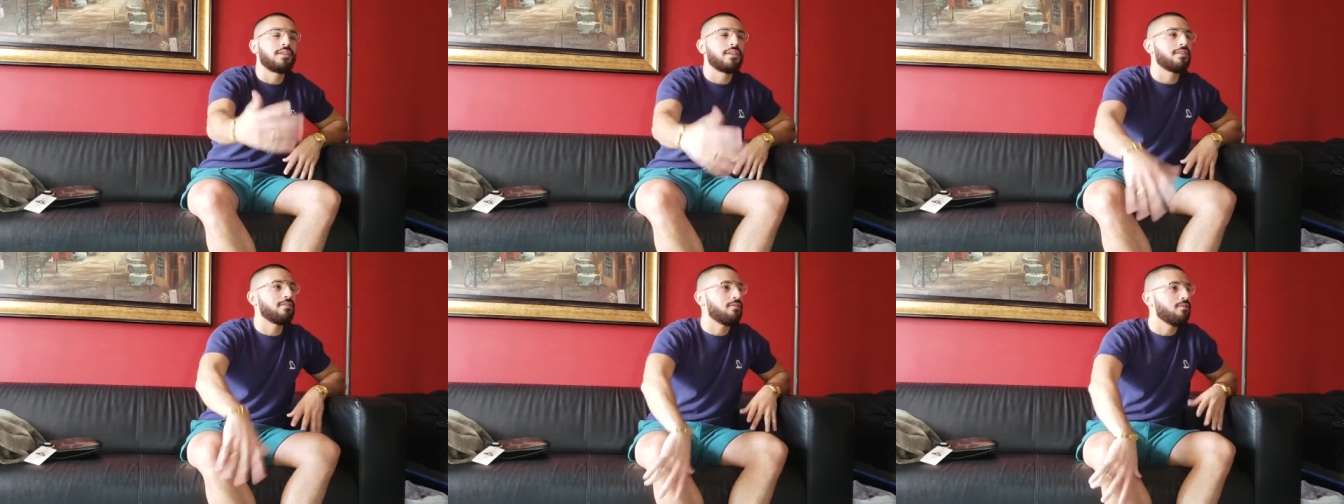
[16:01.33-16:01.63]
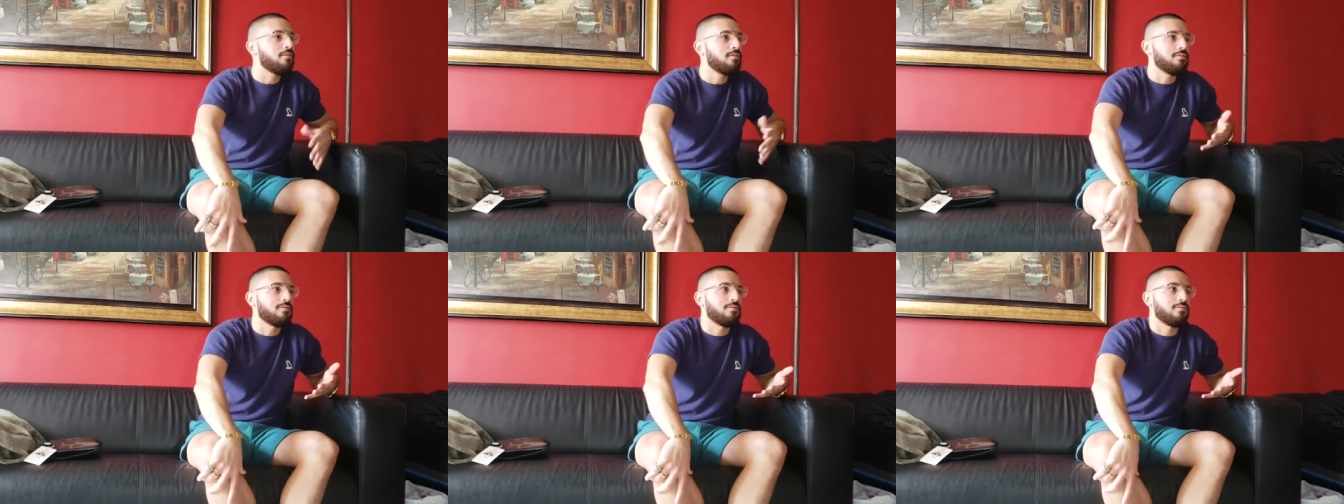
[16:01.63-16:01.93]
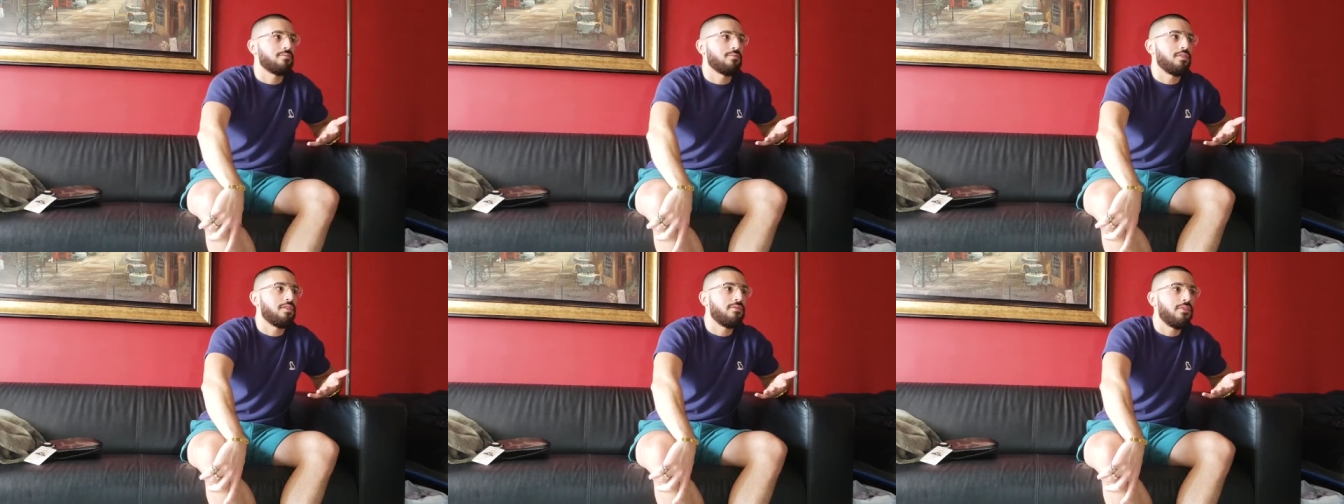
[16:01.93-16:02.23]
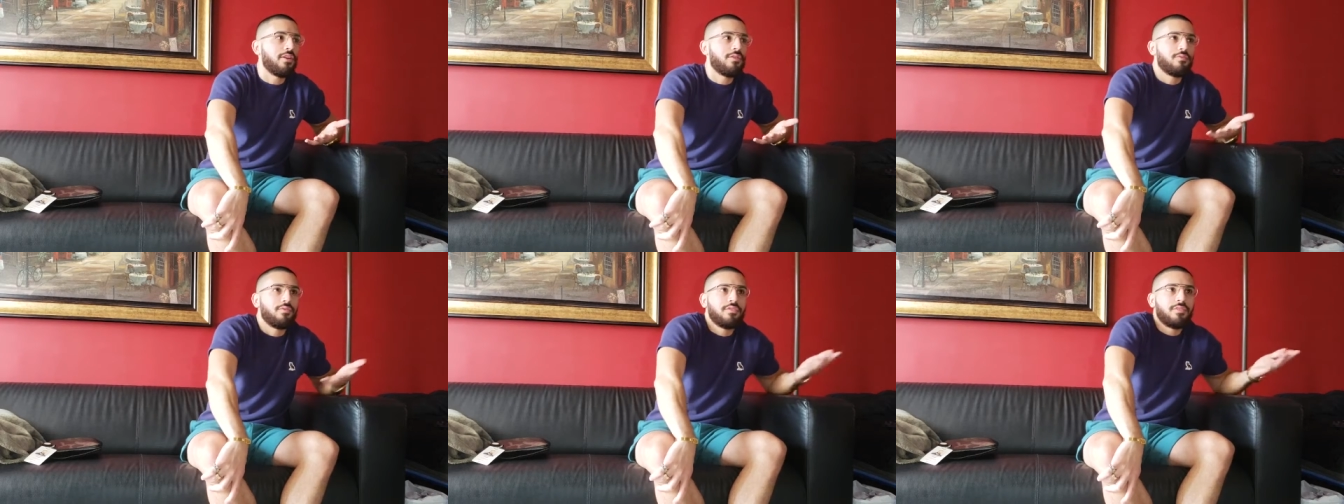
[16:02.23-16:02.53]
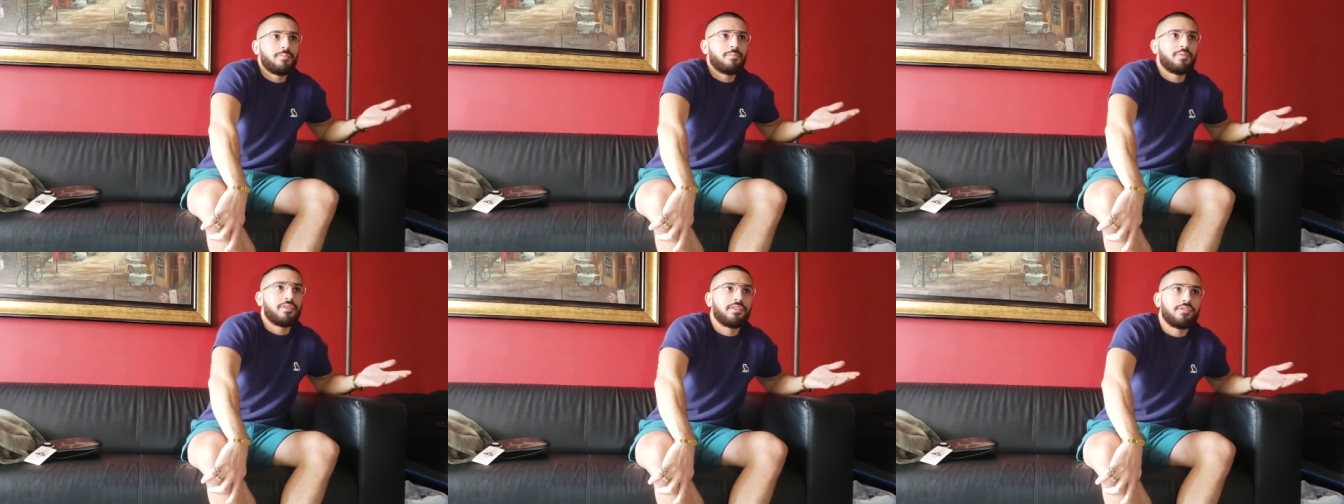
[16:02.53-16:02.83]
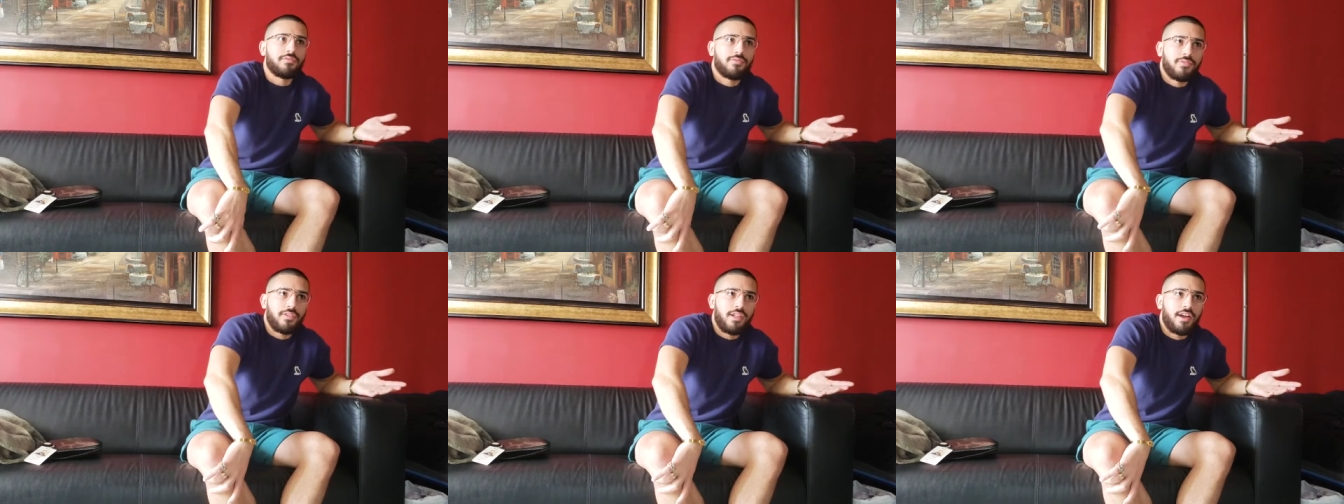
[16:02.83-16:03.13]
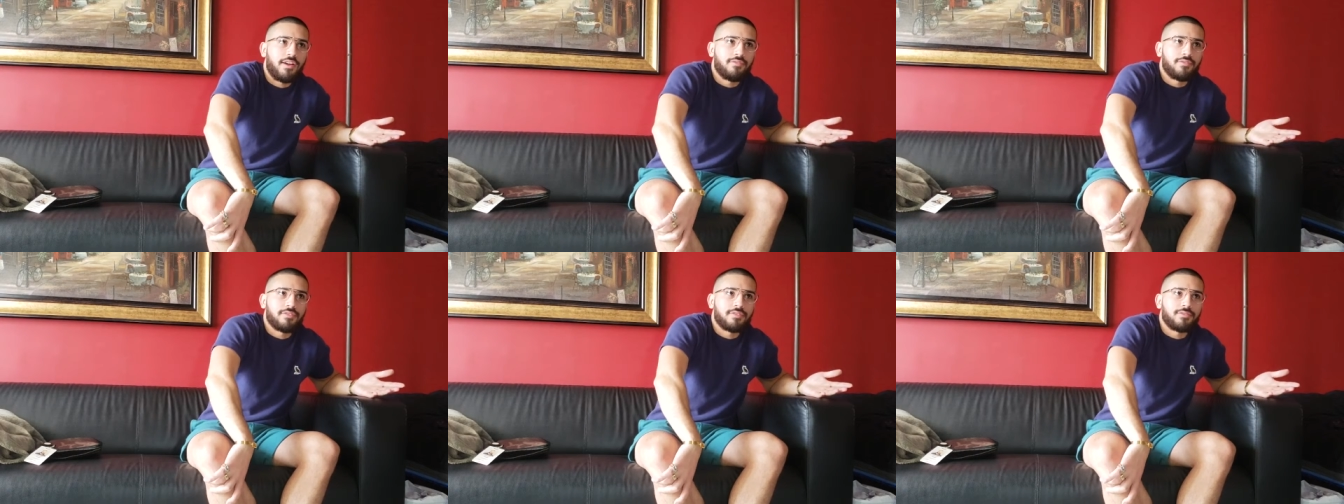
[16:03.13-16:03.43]
Like no, what if I don't want to bring you
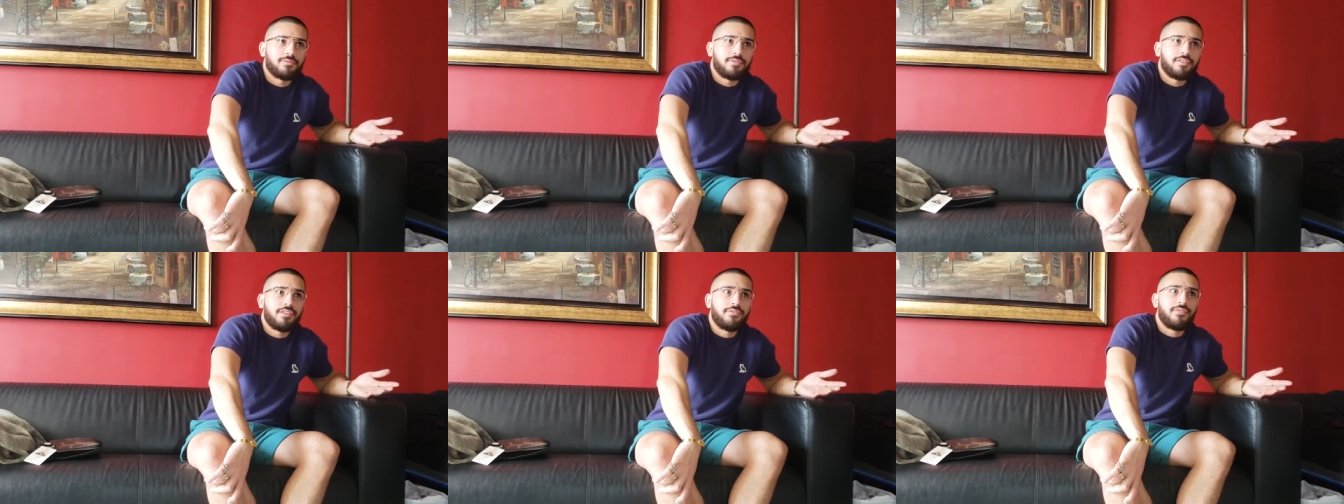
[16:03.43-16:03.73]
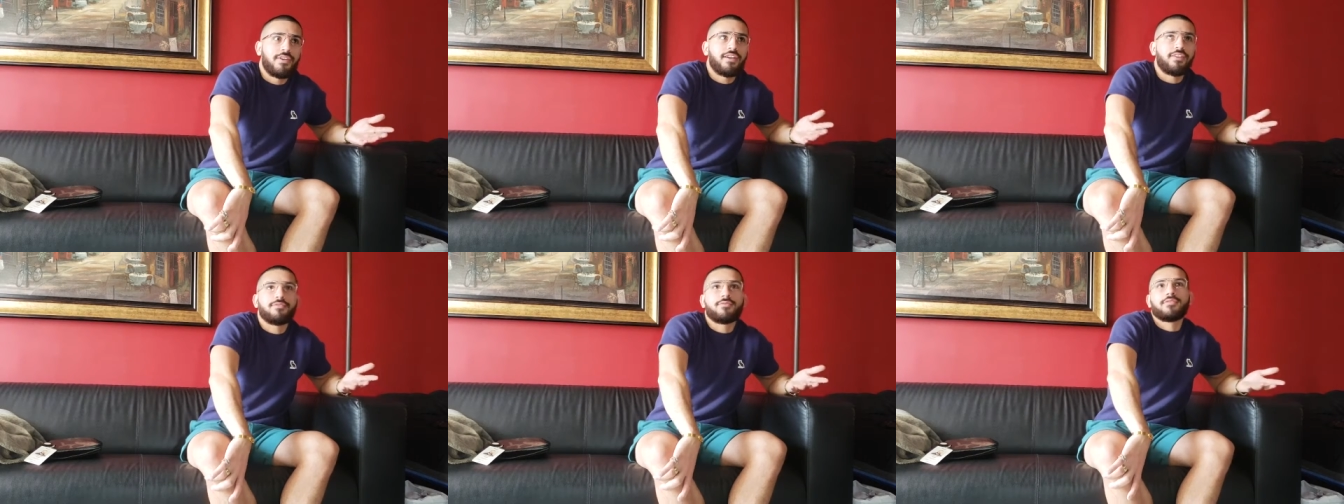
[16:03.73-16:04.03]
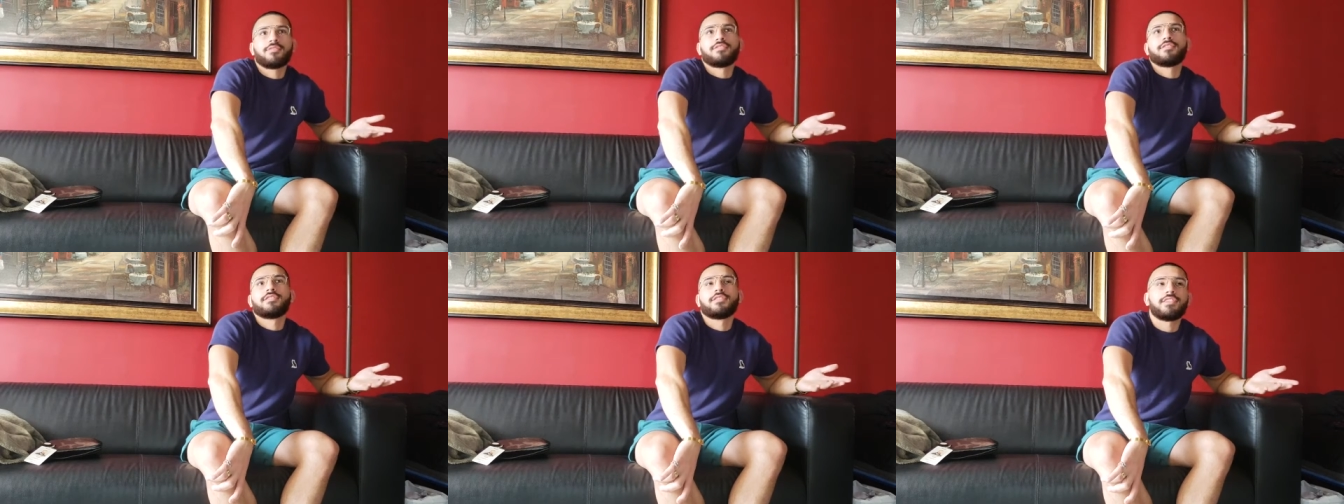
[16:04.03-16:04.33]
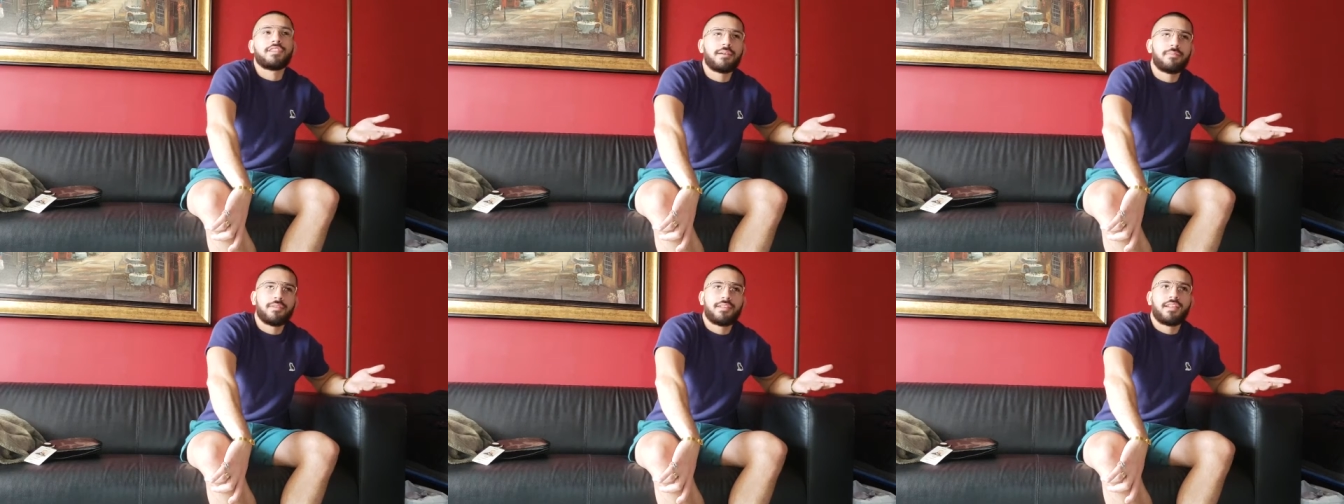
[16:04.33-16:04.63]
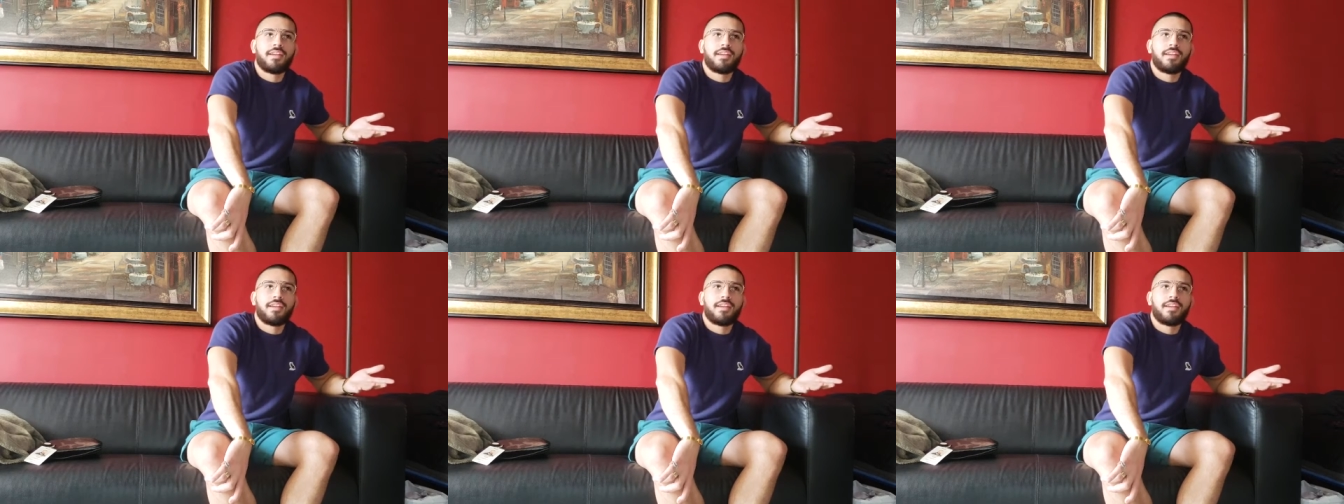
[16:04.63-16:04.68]
flowers? What if I don't want to? You know what I mean?